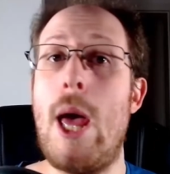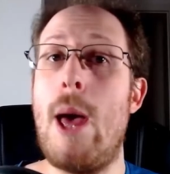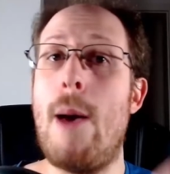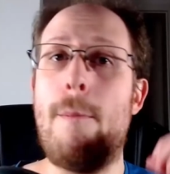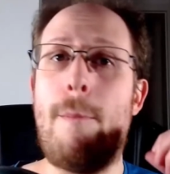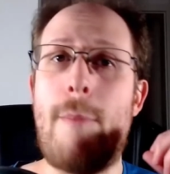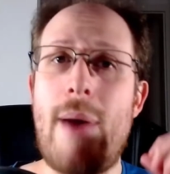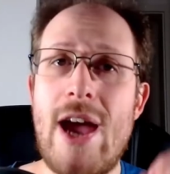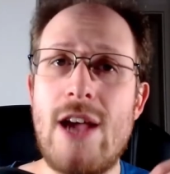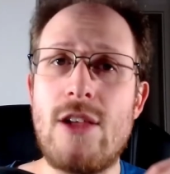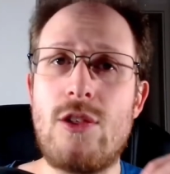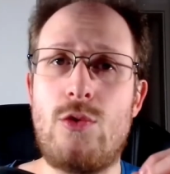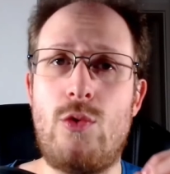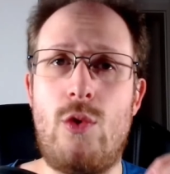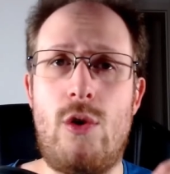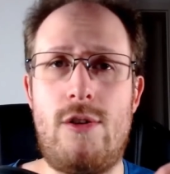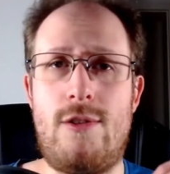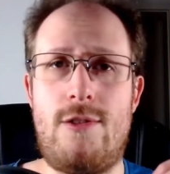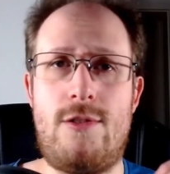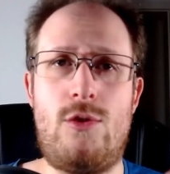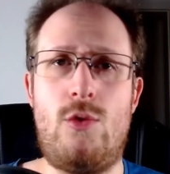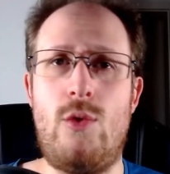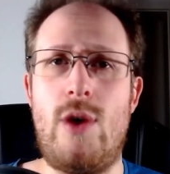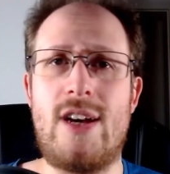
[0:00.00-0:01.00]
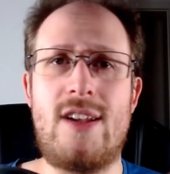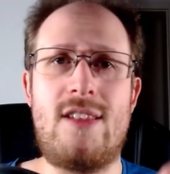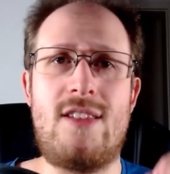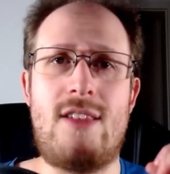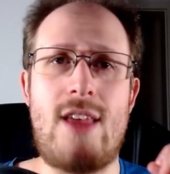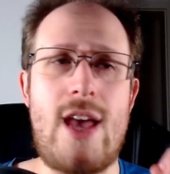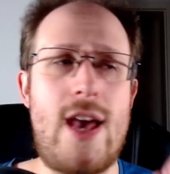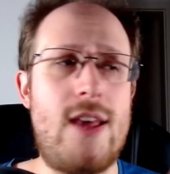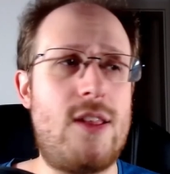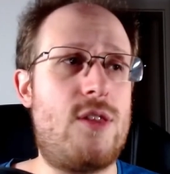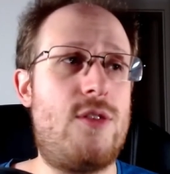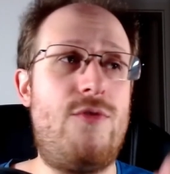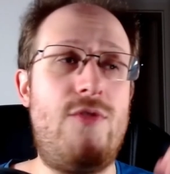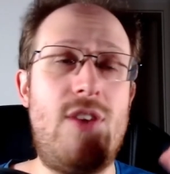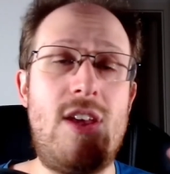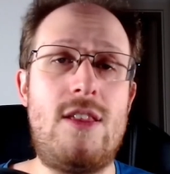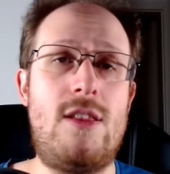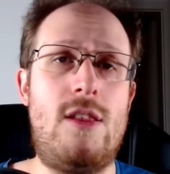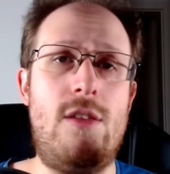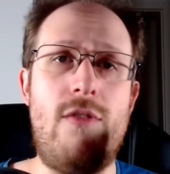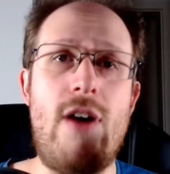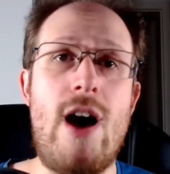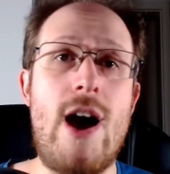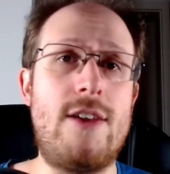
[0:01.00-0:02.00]
Passwords to access these
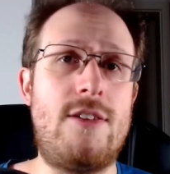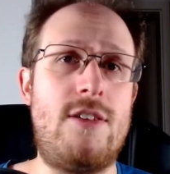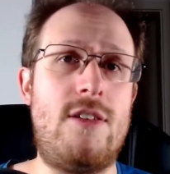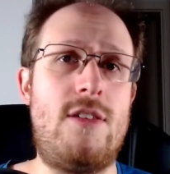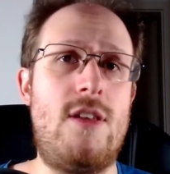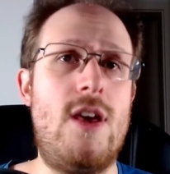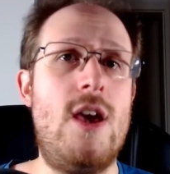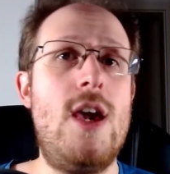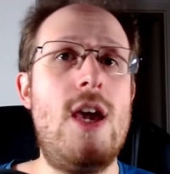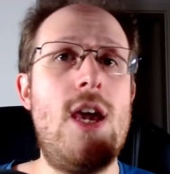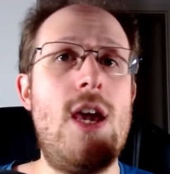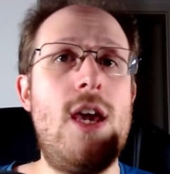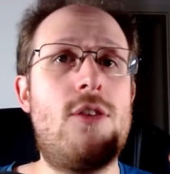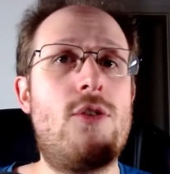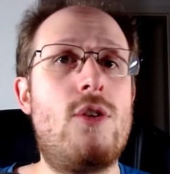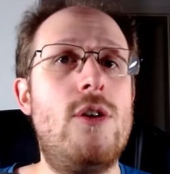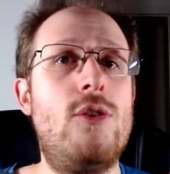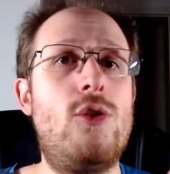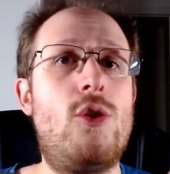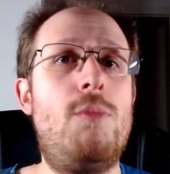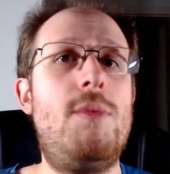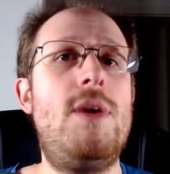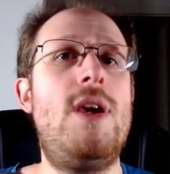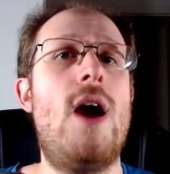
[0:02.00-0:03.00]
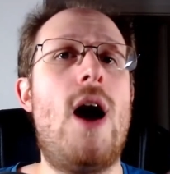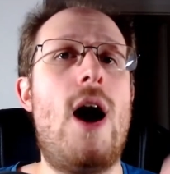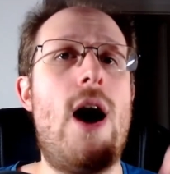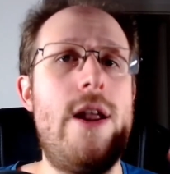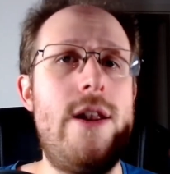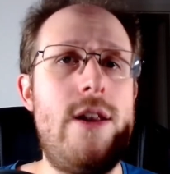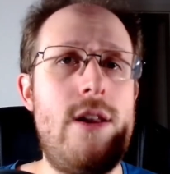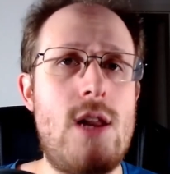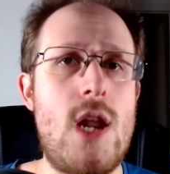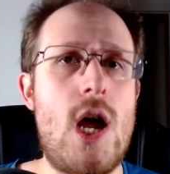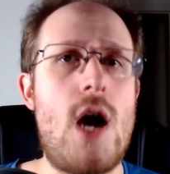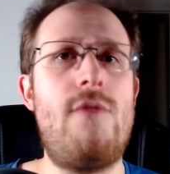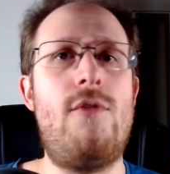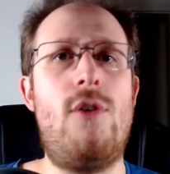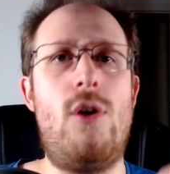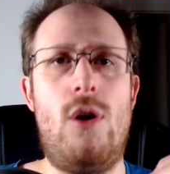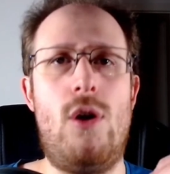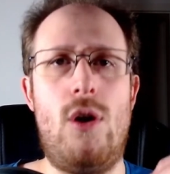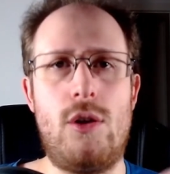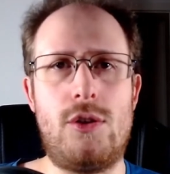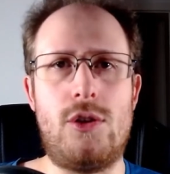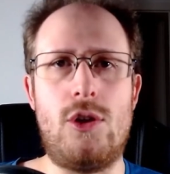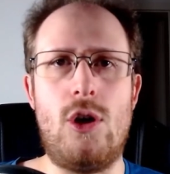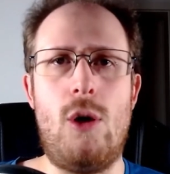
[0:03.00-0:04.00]
devices is going to be another
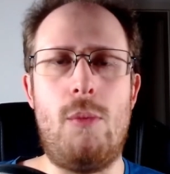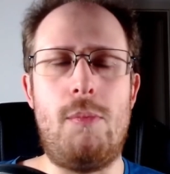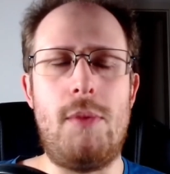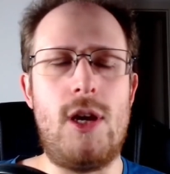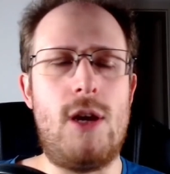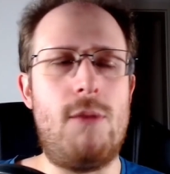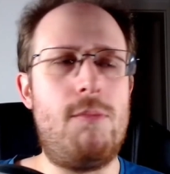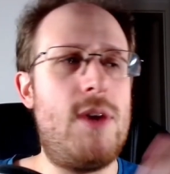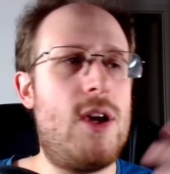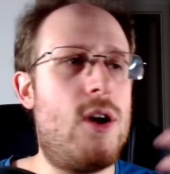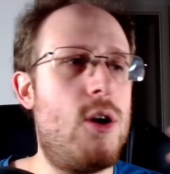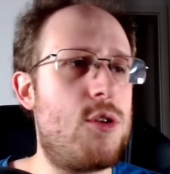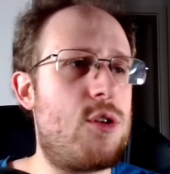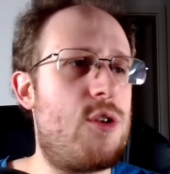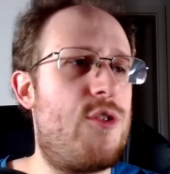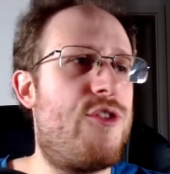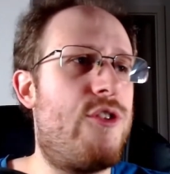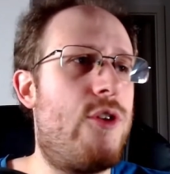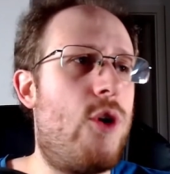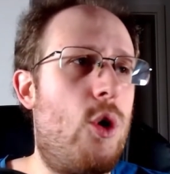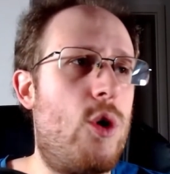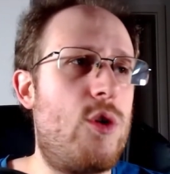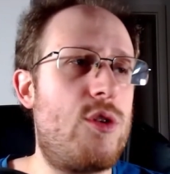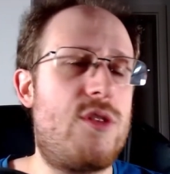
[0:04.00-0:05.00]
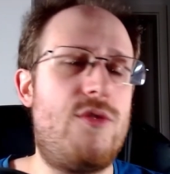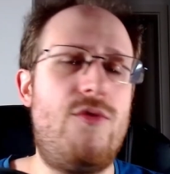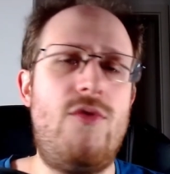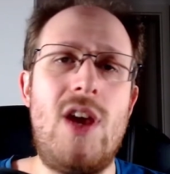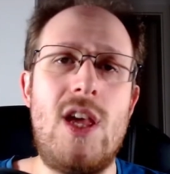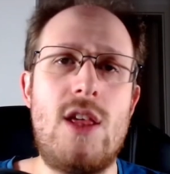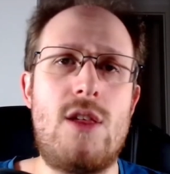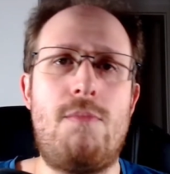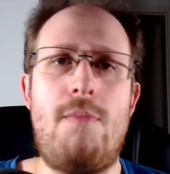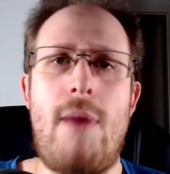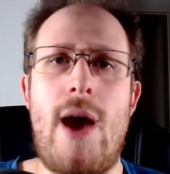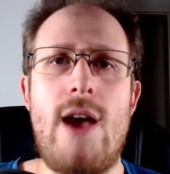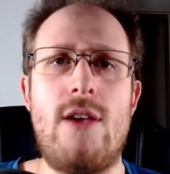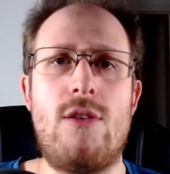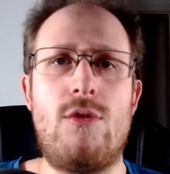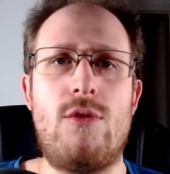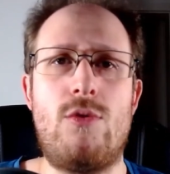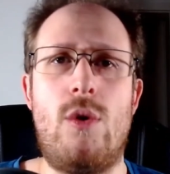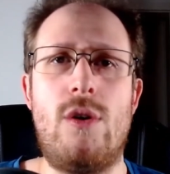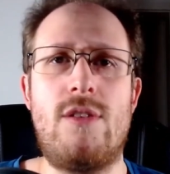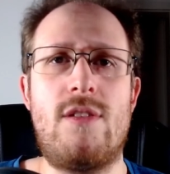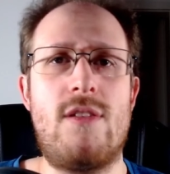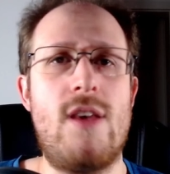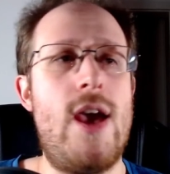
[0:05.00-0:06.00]
hot topic, because of course these
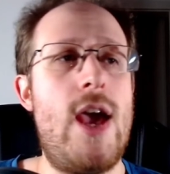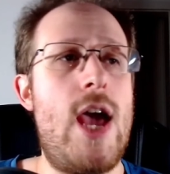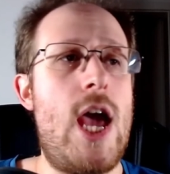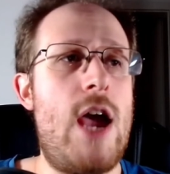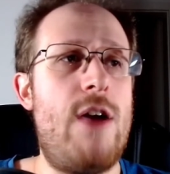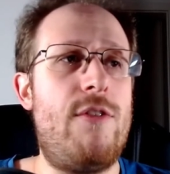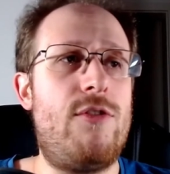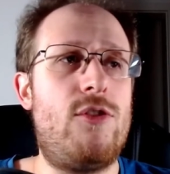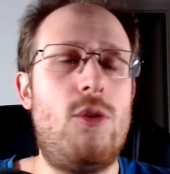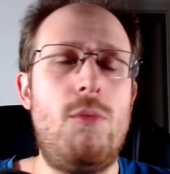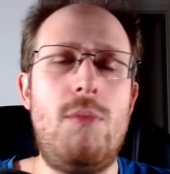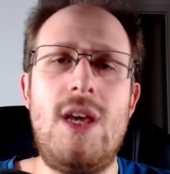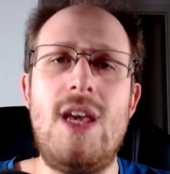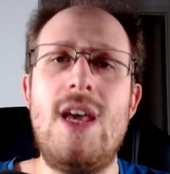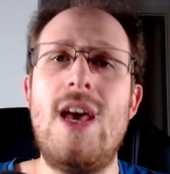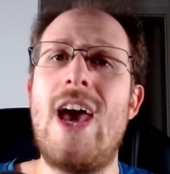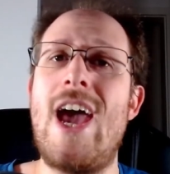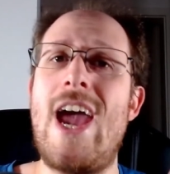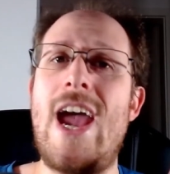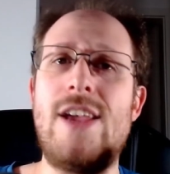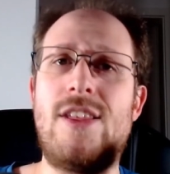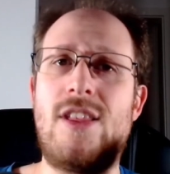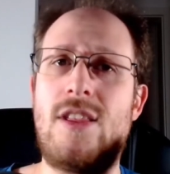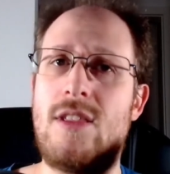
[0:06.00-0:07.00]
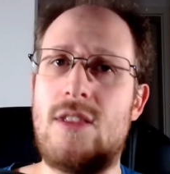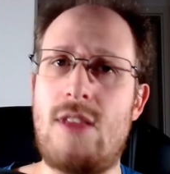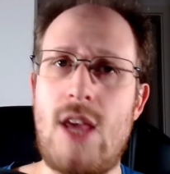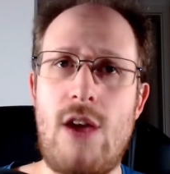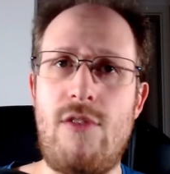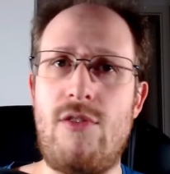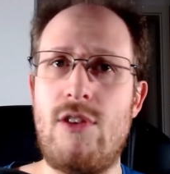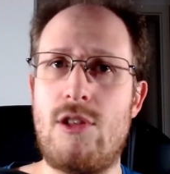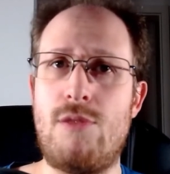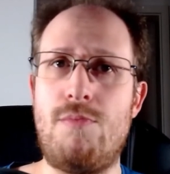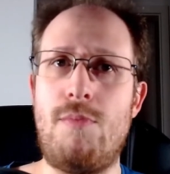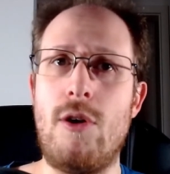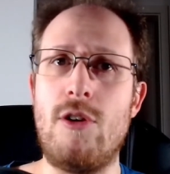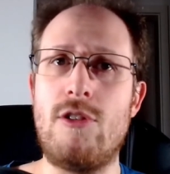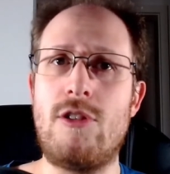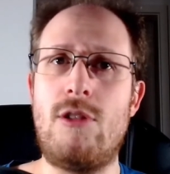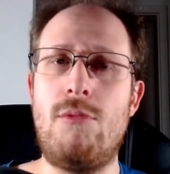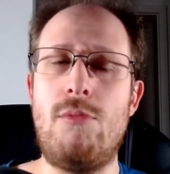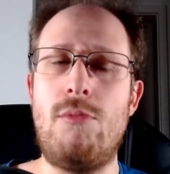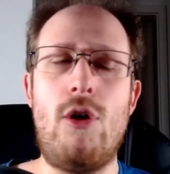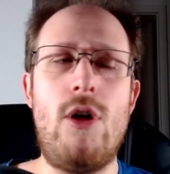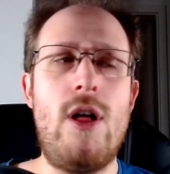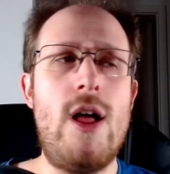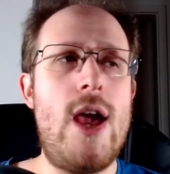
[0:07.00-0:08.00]
passwords have to be as safe as
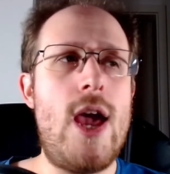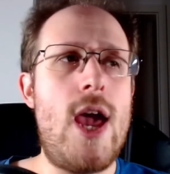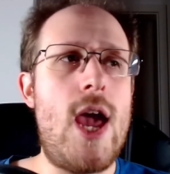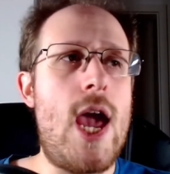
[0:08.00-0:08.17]
possible,